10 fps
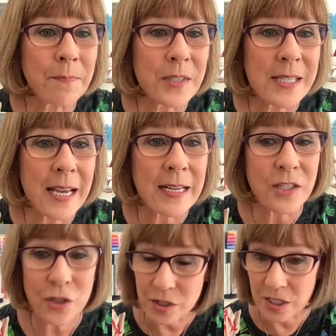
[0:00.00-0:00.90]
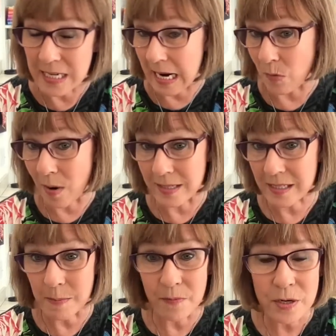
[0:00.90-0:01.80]
said, did I want
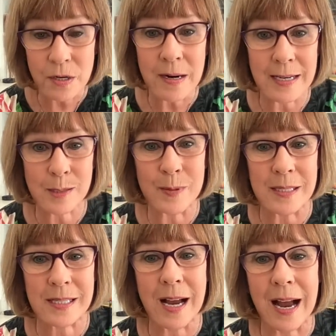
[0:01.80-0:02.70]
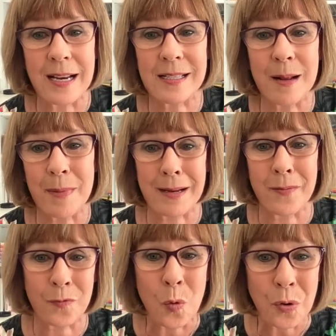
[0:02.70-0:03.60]
some of her husband's ties? And I'm like,
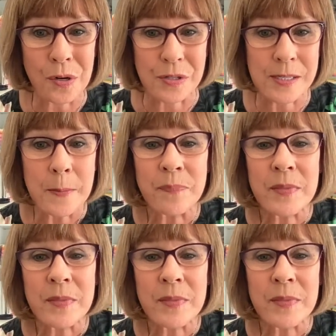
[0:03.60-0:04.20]
of course.